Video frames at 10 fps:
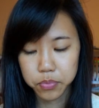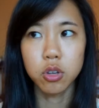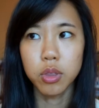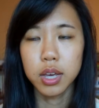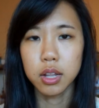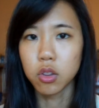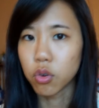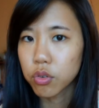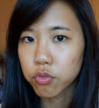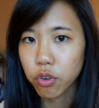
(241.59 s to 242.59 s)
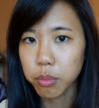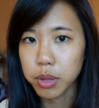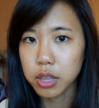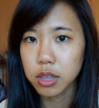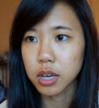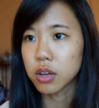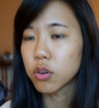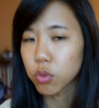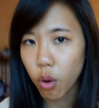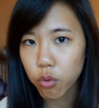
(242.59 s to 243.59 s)
So they can learn from it, they can
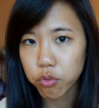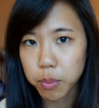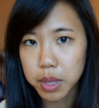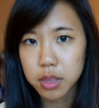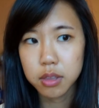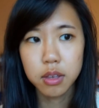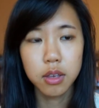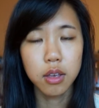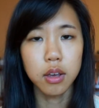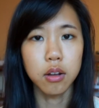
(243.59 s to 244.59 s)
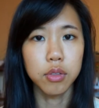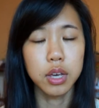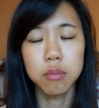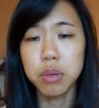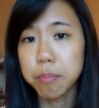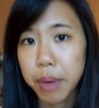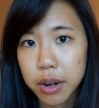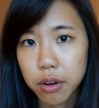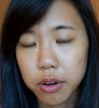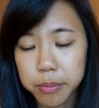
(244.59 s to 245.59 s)
grow from it, you know, they can be
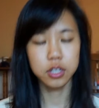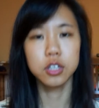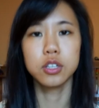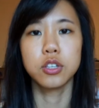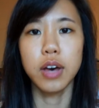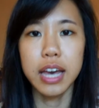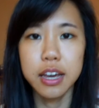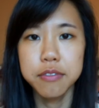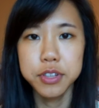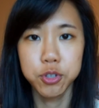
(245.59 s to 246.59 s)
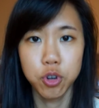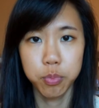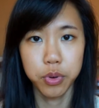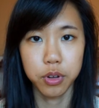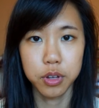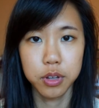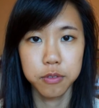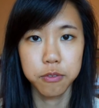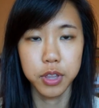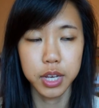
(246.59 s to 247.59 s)
better. So I have this notebook
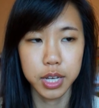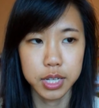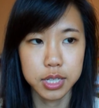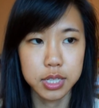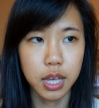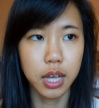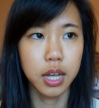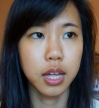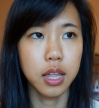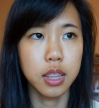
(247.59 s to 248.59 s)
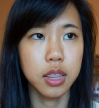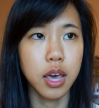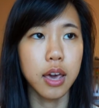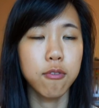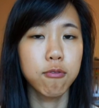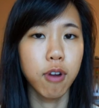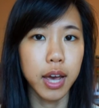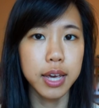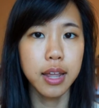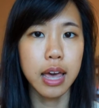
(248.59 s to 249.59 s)
for the kids, and they
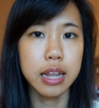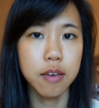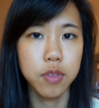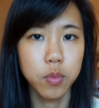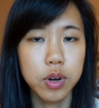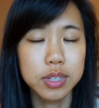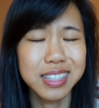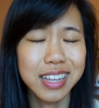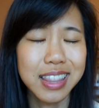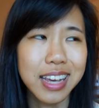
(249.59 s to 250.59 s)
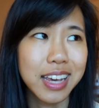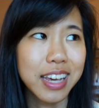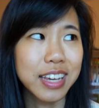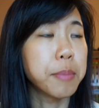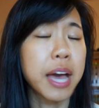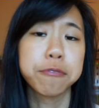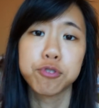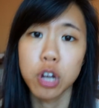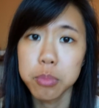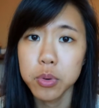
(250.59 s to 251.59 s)
write any of the words that they have
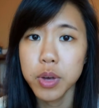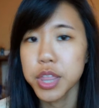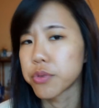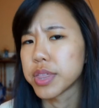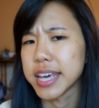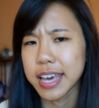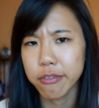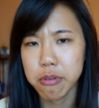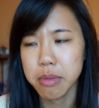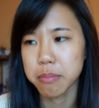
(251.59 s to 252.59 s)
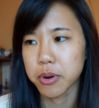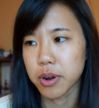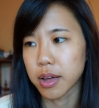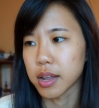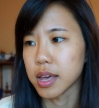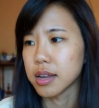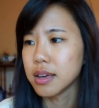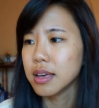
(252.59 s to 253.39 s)
trouble with or they can't remember on it.